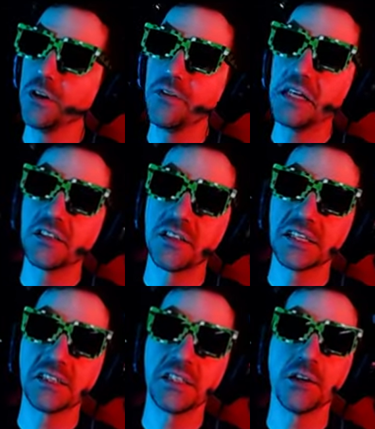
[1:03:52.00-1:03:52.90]
that it's
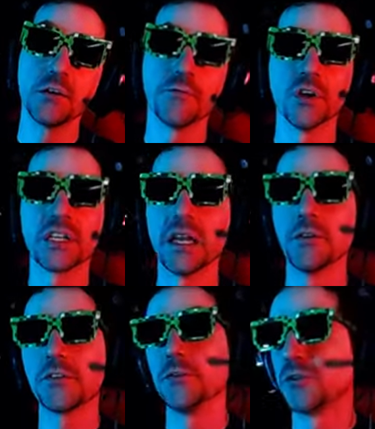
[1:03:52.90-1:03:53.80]
necessary for a
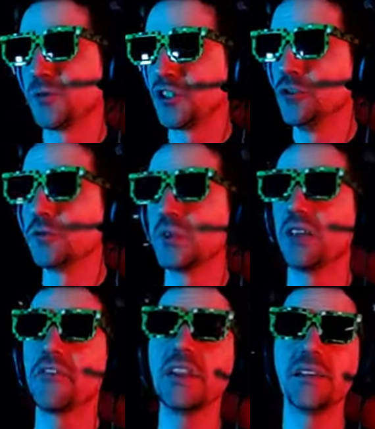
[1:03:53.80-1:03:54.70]
character to
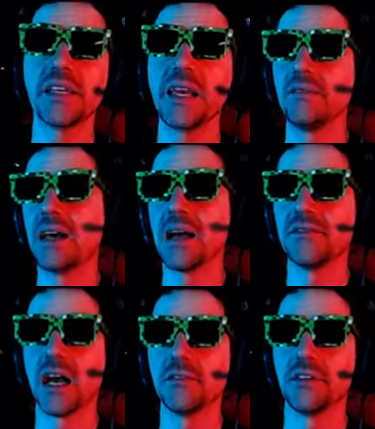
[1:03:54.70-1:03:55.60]
specifically say dot
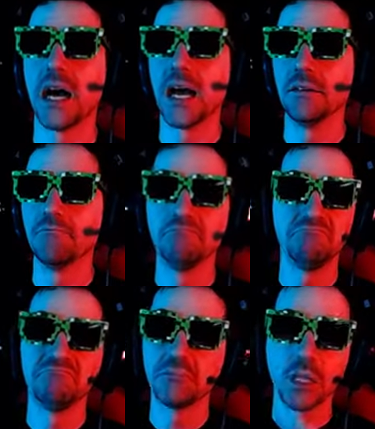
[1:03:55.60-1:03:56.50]
dot dot.
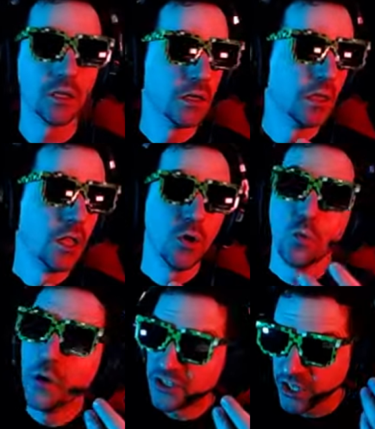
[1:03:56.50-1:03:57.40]

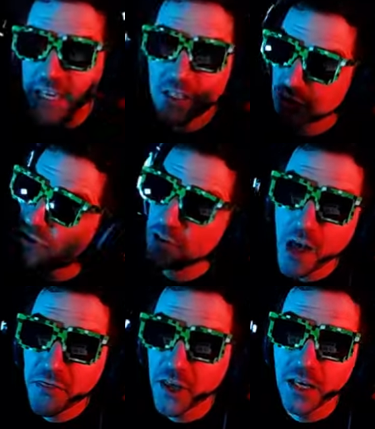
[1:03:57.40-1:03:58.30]
Which is
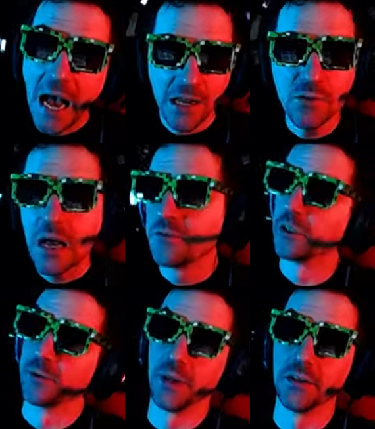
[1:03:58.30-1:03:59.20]
nothing. I don't have to
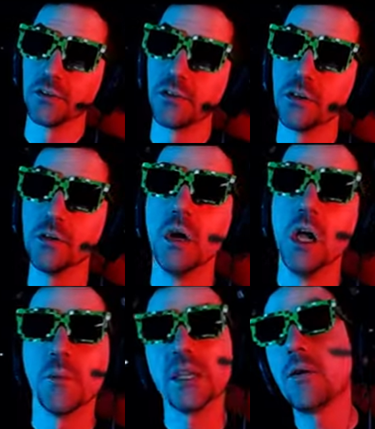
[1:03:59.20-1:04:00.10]
explain this to you.
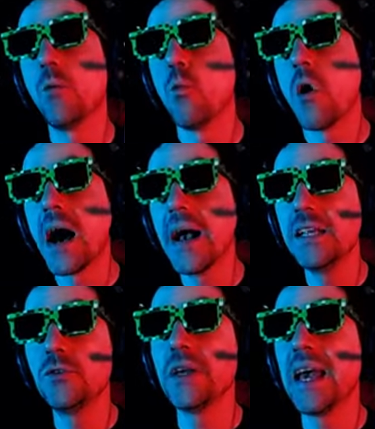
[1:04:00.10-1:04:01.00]
But like, why
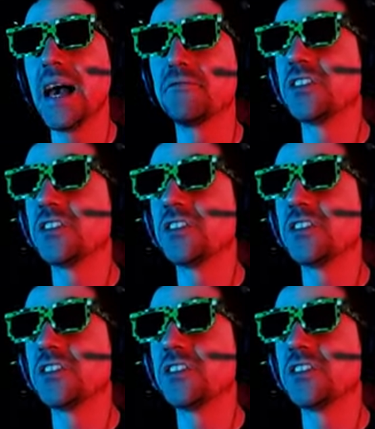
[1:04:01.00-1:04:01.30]
do we have to